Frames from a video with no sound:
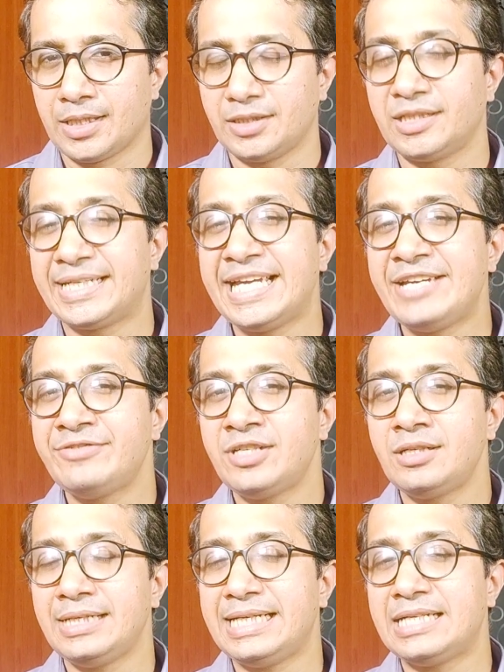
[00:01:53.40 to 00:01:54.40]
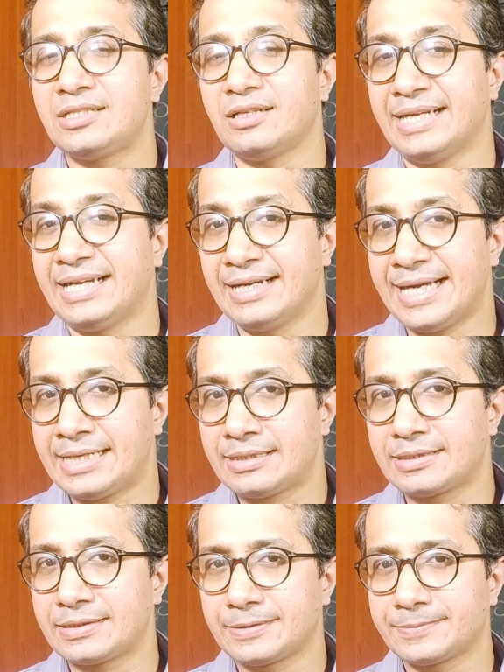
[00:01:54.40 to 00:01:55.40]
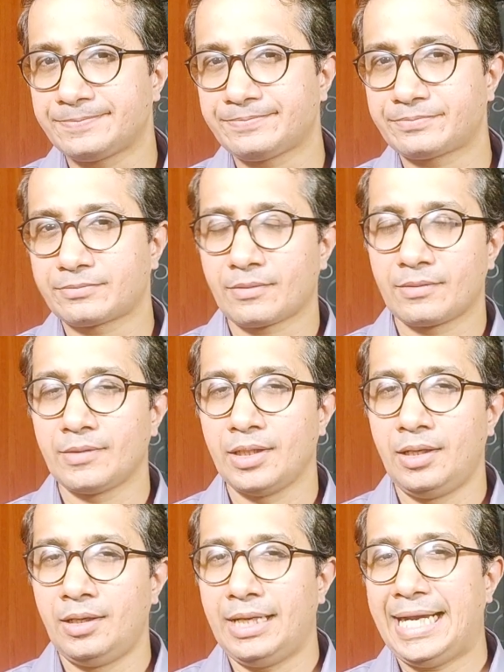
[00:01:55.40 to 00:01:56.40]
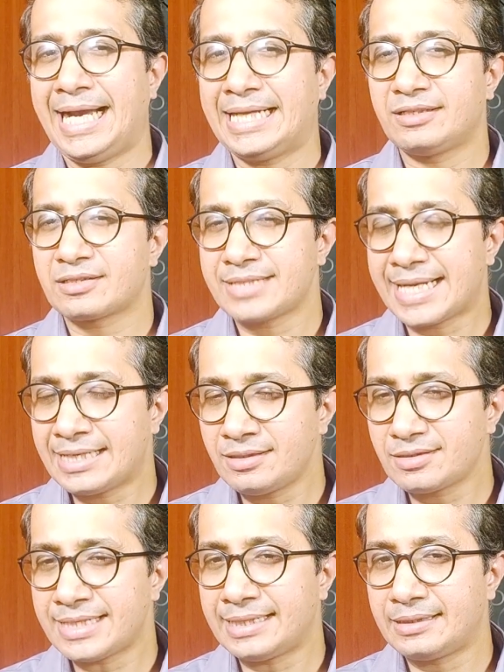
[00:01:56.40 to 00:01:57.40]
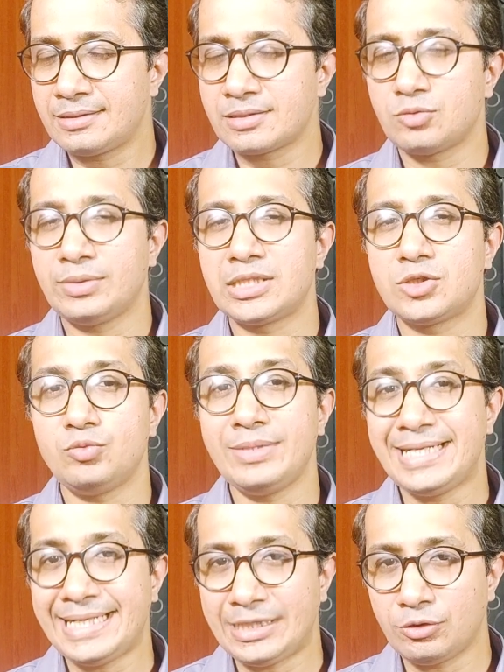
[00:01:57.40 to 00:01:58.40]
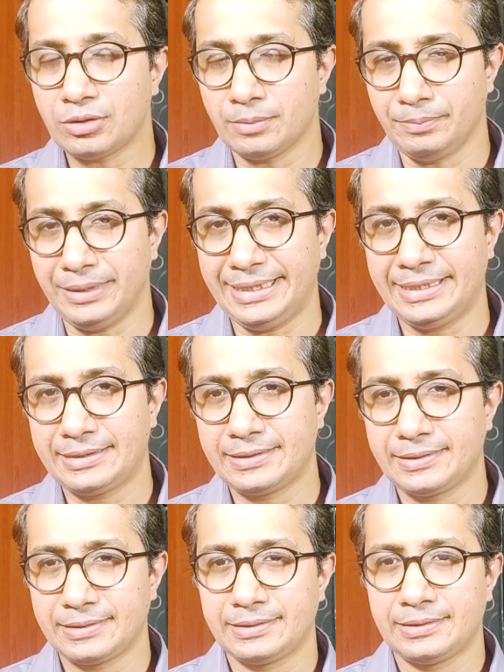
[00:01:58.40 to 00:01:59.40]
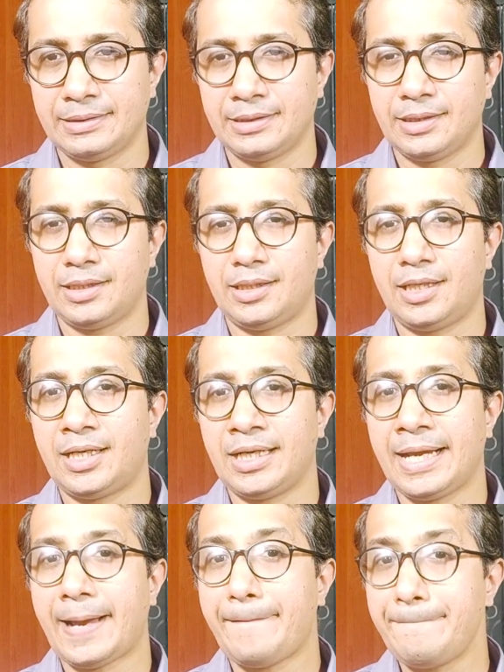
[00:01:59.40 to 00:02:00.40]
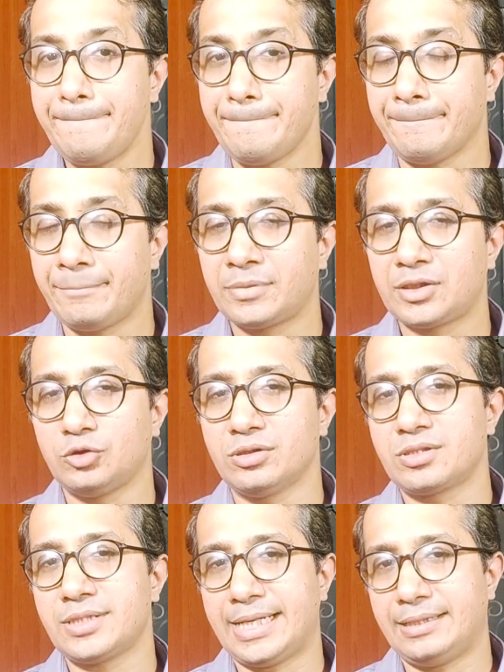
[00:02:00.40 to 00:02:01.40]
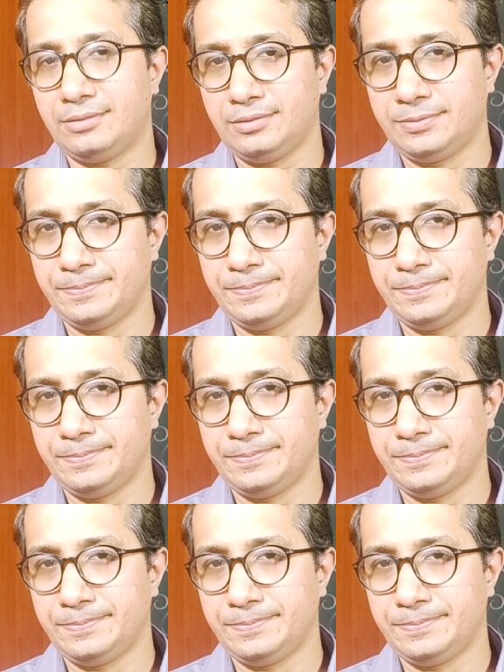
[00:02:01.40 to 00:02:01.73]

The keyword is regret, and the second sentence which we need to complete, I to this channel.